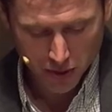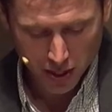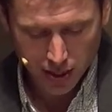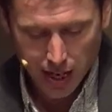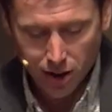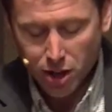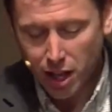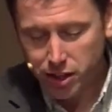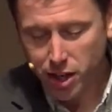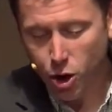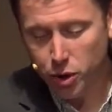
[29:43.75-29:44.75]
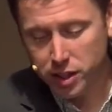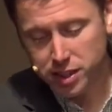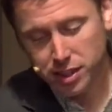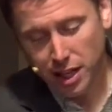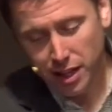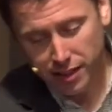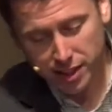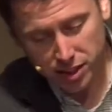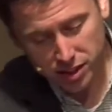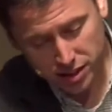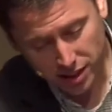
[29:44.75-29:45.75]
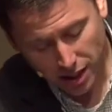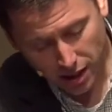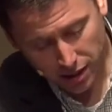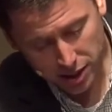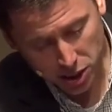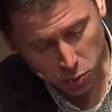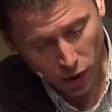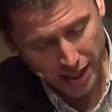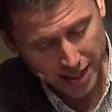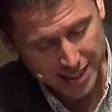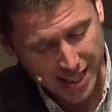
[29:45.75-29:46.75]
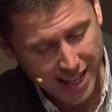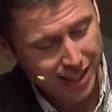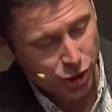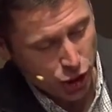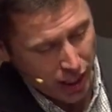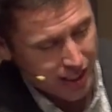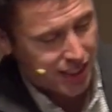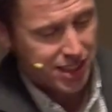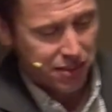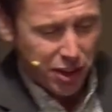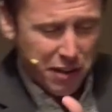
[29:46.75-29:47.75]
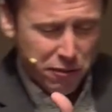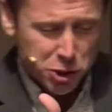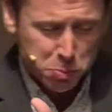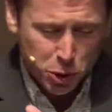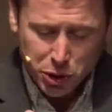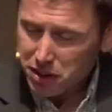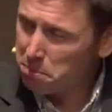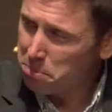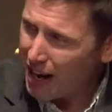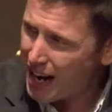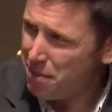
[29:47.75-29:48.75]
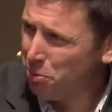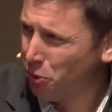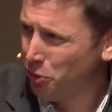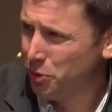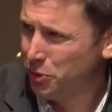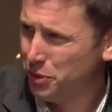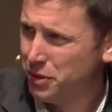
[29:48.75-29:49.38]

And now notice, this is what is said in Genesis, the very first book of the Bible.